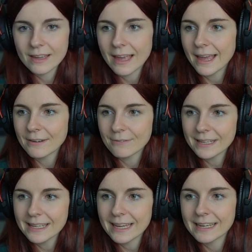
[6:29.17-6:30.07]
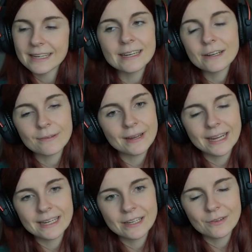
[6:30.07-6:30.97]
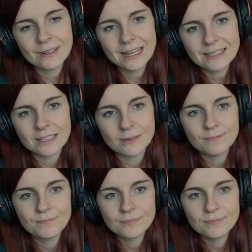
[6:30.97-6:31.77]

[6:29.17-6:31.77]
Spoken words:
and we can create a new cluster.